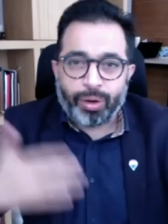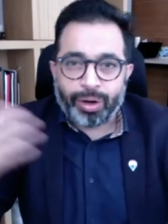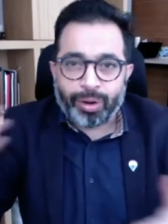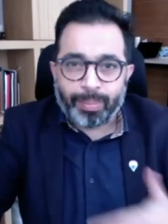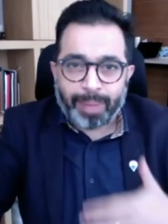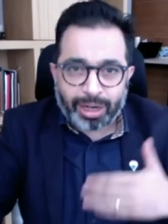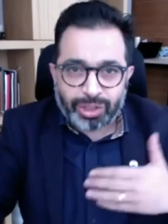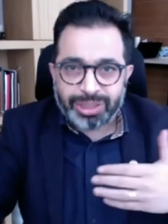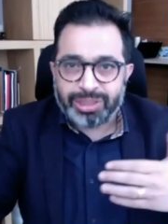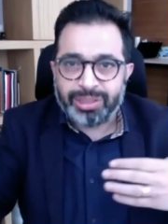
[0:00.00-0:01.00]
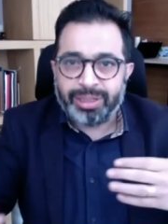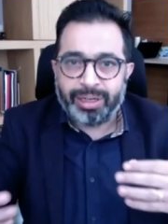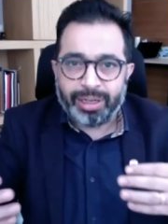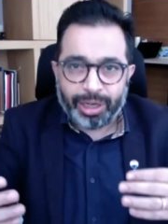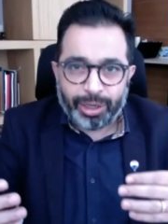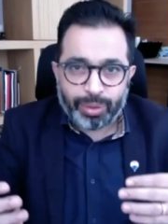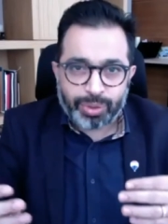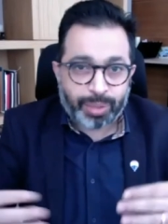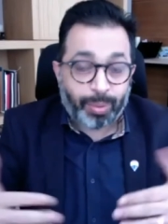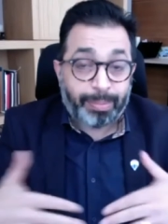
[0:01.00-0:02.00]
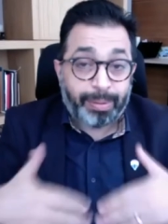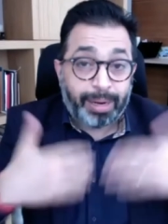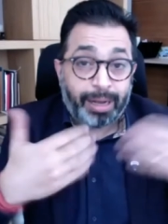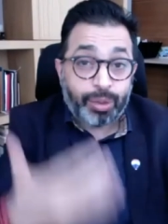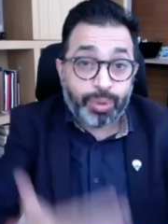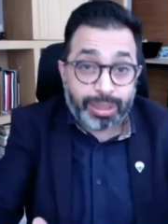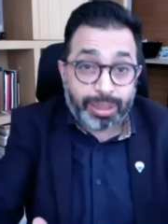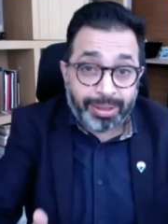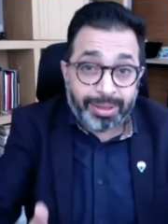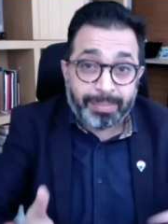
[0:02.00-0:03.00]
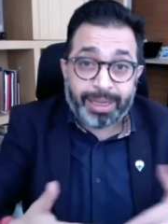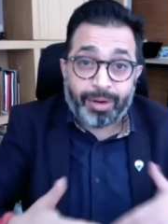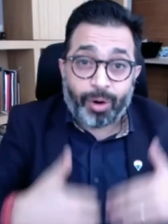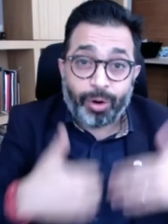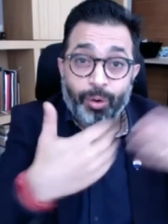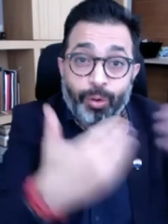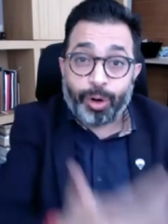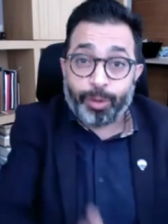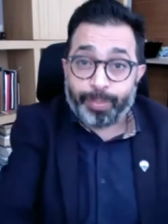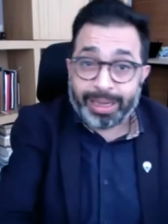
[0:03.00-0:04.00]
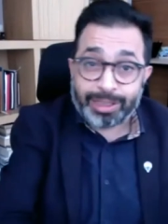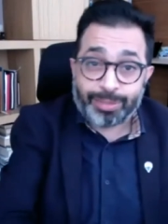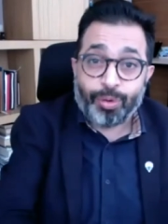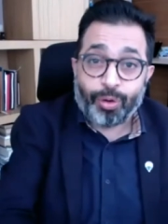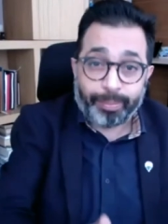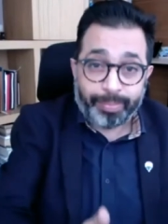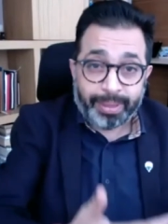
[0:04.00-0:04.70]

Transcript: in our margins reducing? While people are using, but they don't, don't want to pay us more.